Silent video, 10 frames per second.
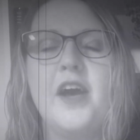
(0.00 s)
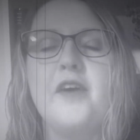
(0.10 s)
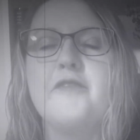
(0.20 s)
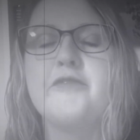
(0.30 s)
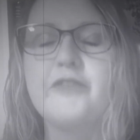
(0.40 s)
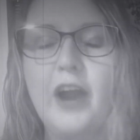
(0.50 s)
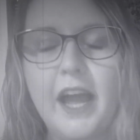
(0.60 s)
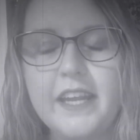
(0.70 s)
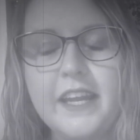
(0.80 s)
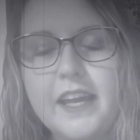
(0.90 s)

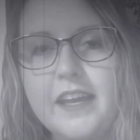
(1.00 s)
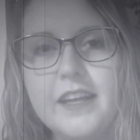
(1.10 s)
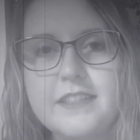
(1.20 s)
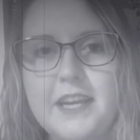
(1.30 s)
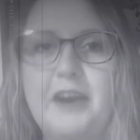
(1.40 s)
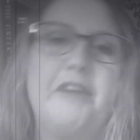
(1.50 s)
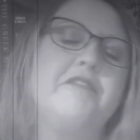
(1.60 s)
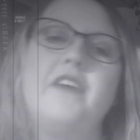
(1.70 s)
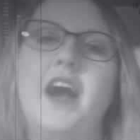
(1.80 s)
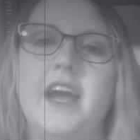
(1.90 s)
frightening,
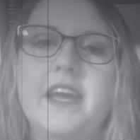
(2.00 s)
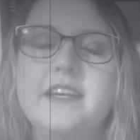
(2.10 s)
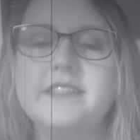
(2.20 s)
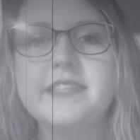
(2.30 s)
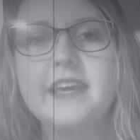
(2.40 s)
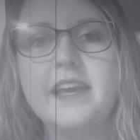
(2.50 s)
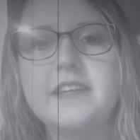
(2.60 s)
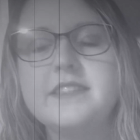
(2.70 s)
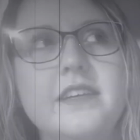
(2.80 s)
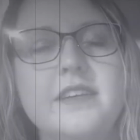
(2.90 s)
terrifying
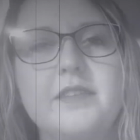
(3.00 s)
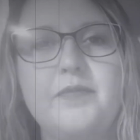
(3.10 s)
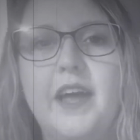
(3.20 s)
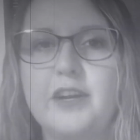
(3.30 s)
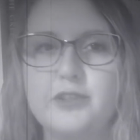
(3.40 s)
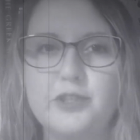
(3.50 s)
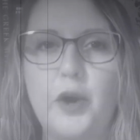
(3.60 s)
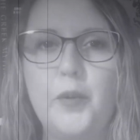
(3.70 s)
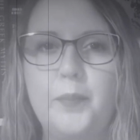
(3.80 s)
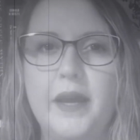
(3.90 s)
scenes that are
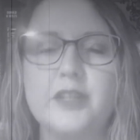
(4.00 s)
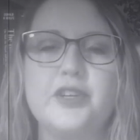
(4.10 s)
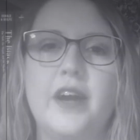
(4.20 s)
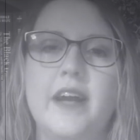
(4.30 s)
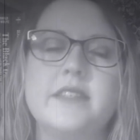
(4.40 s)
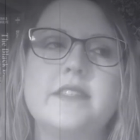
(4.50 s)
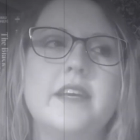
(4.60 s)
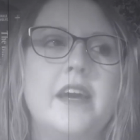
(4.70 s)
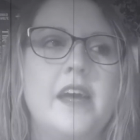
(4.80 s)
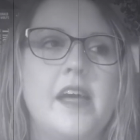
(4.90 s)
so
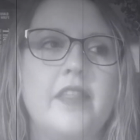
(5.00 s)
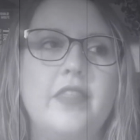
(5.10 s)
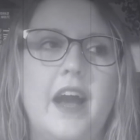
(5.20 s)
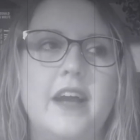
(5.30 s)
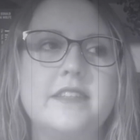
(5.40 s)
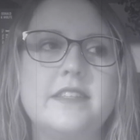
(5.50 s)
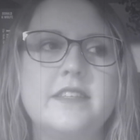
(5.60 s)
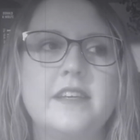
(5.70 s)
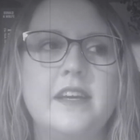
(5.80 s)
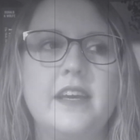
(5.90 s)
picturesque
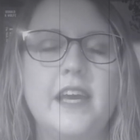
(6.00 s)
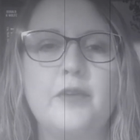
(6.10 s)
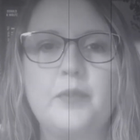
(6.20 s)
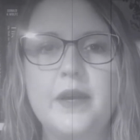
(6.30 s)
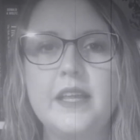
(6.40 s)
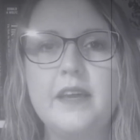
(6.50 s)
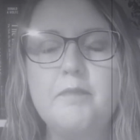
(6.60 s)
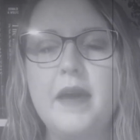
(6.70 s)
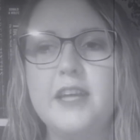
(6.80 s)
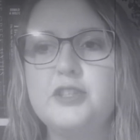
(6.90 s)
that it really
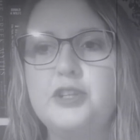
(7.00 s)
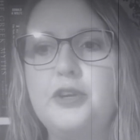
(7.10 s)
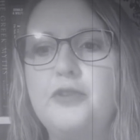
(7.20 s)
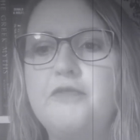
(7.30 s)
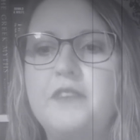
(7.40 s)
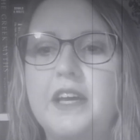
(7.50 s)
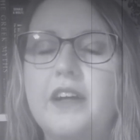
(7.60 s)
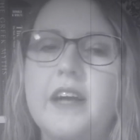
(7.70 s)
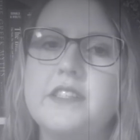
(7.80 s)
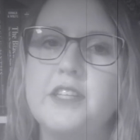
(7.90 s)
makes you
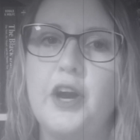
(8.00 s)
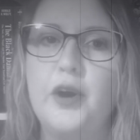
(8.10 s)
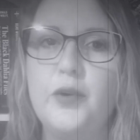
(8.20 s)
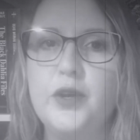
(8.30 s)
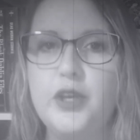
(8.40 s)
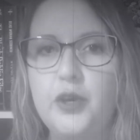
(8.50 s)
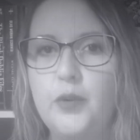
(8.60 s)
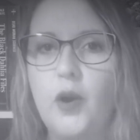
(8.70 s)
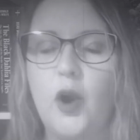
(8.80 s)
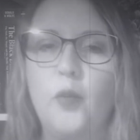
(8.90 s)
feel as though
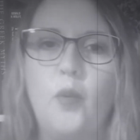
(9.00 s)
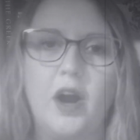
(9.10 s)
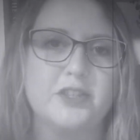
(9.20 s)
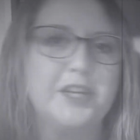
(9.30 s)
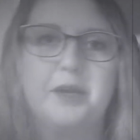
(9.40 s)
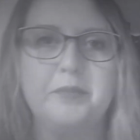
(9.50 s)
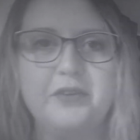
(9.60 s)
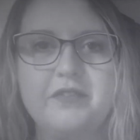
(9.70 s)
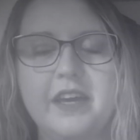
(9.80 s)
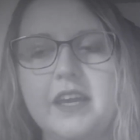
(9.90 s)
you are watching a
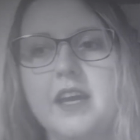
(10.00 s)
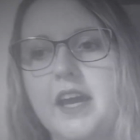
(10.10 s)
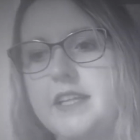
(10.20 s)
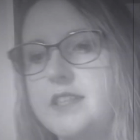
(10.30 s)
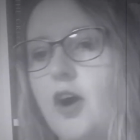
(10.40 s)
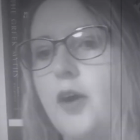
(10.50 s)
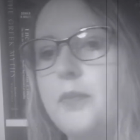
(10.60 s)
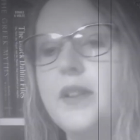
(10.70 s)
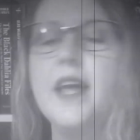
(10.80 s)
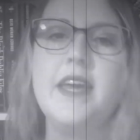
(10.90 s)
movie. It's all
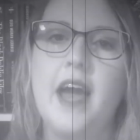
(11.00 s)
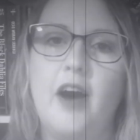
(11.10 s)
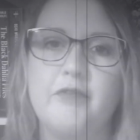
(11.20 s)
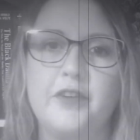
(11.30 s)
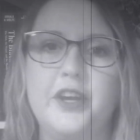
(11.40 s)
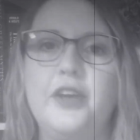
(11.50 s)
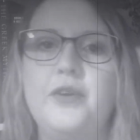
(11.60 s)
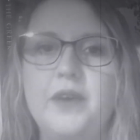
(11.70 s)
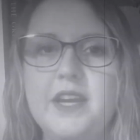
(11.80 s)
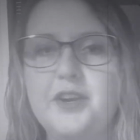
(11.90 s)
playing out for
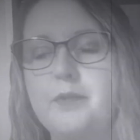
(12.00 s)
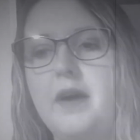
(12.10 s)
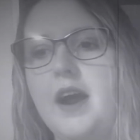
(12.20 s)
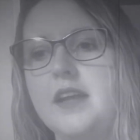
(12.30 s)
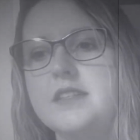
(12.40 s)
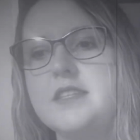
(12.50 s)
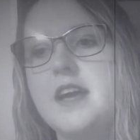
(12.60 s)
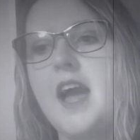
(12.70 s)
you in your mind.